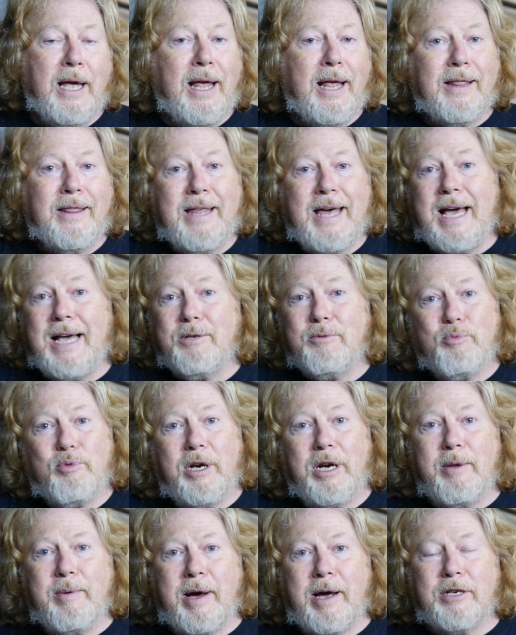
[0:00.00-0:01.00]
and that's
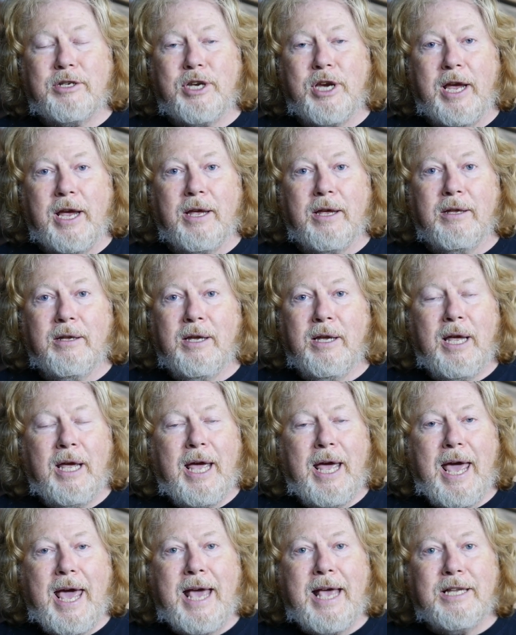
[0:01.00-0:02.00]
pretty much it.
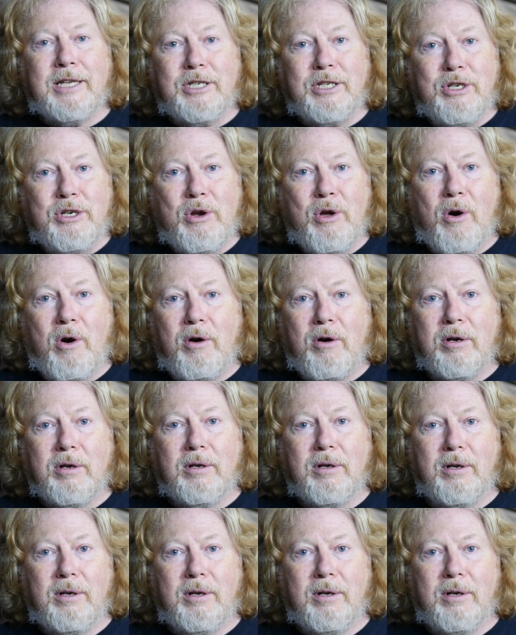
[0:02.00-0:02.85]
It's not